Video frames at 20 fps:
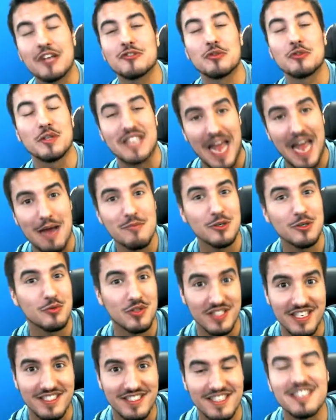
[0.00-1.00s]
extra damage
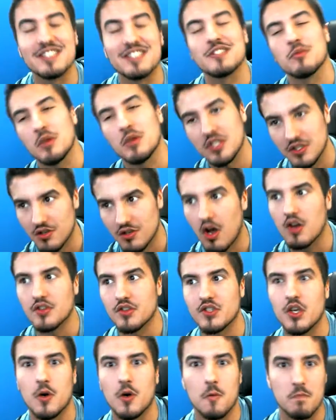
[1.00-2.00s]
resistance which is
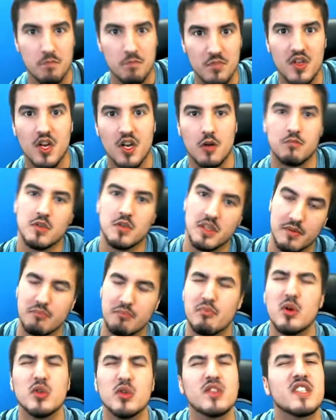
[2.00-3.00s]
also you know it
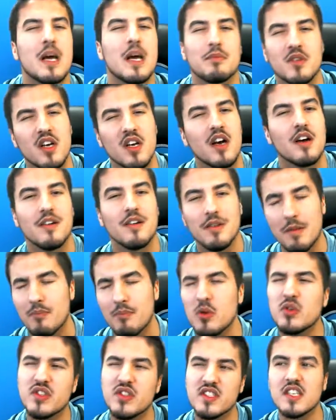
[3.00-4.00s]
boosts up to it
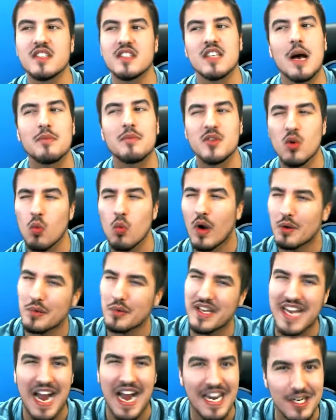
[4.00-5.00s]
boosts us up to where
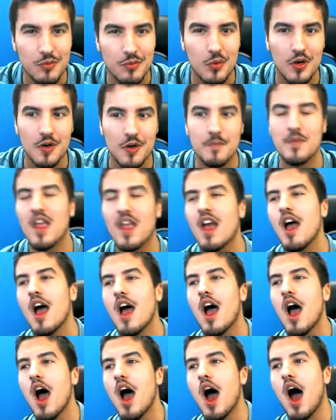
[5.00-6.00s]
we kind of were
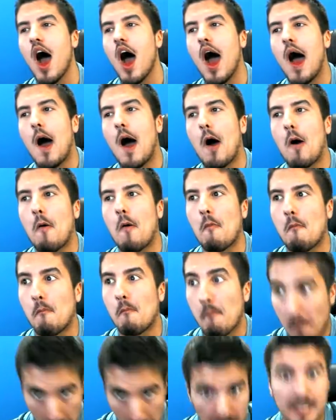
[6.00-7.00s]

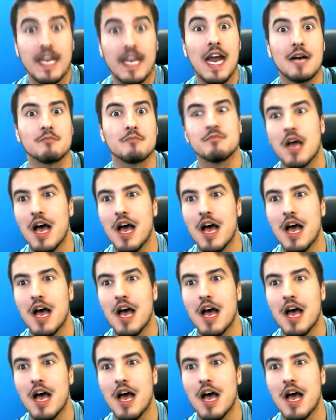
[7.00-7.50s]
um and yeah